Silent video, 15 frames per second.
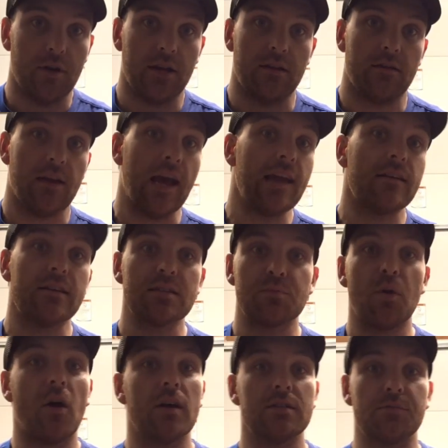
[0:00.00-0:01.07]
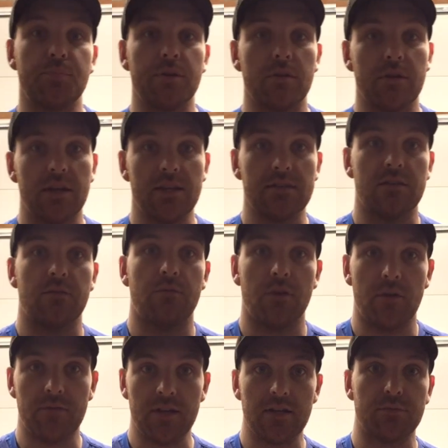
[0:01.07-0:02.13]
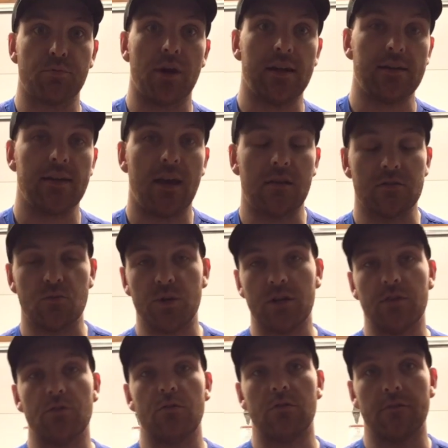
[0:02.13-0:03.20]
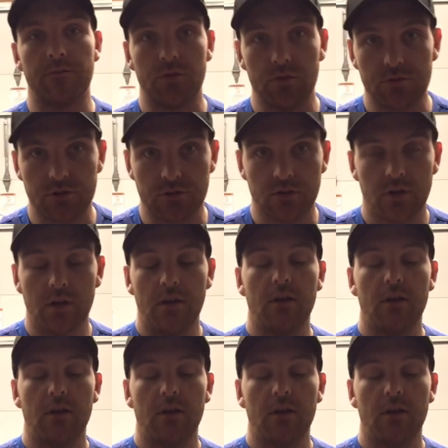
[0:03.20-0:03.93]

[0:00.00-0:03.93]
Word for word: It, endless possibilities of, of these breakdowns we can do in the future.